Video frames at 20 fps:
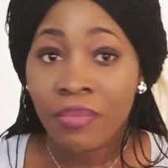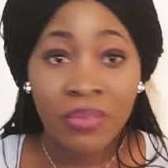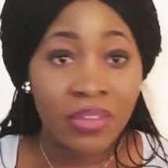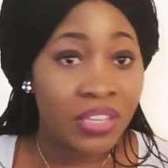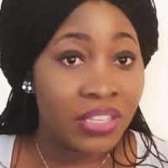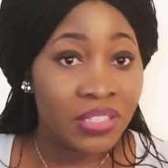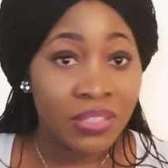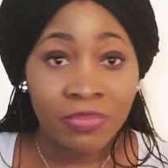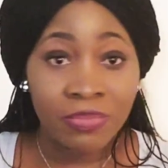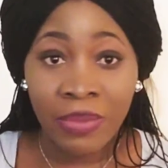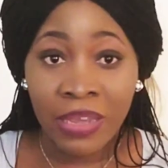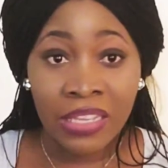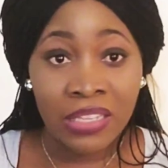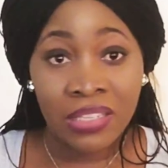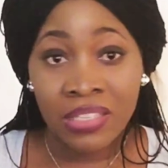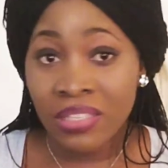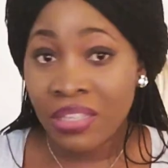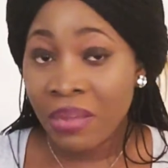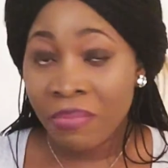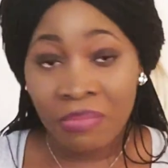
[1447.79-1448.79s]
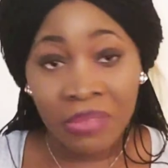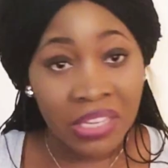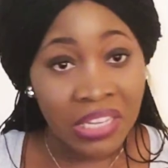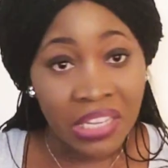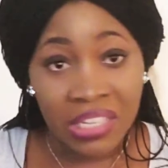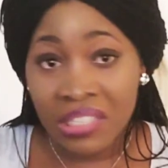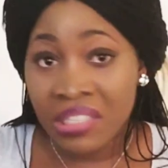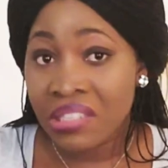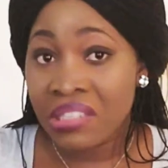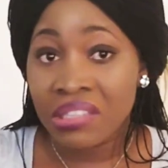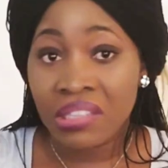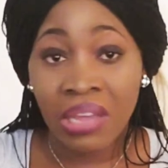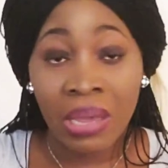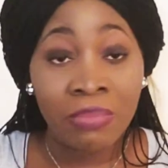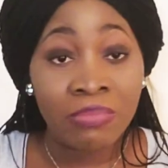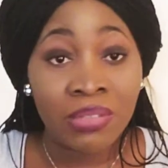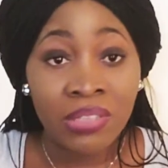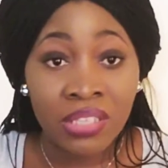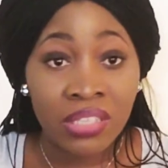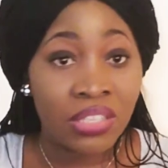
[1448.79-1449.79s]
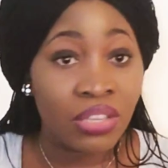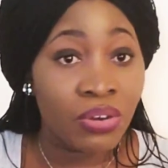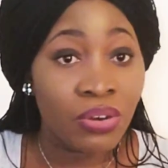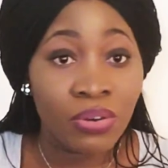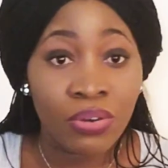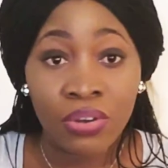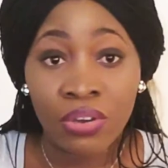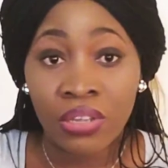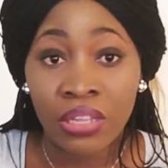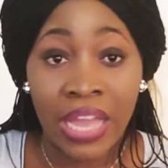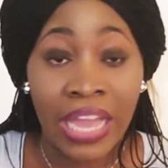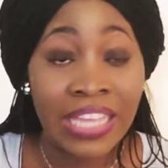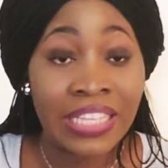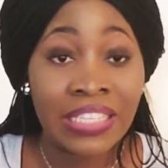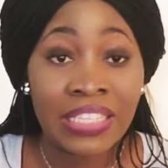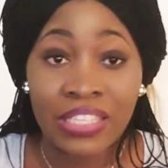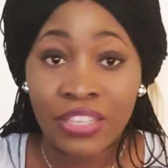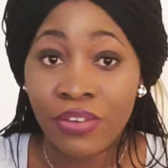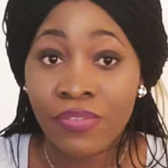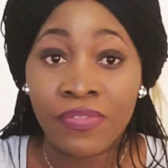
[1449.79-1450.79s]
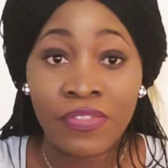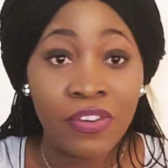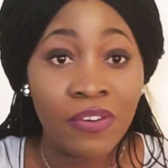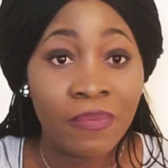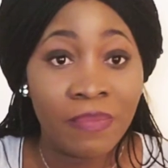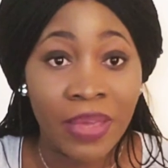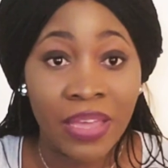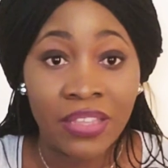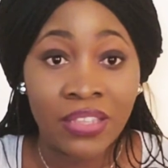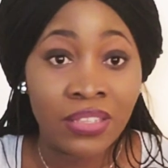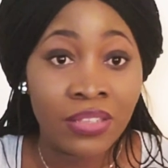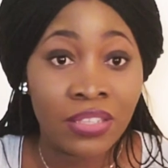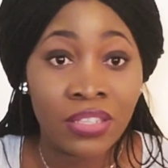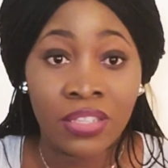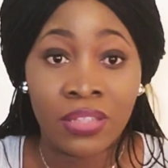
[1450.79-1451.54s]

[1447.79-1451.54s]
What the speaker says: because my stomach is, I still feel my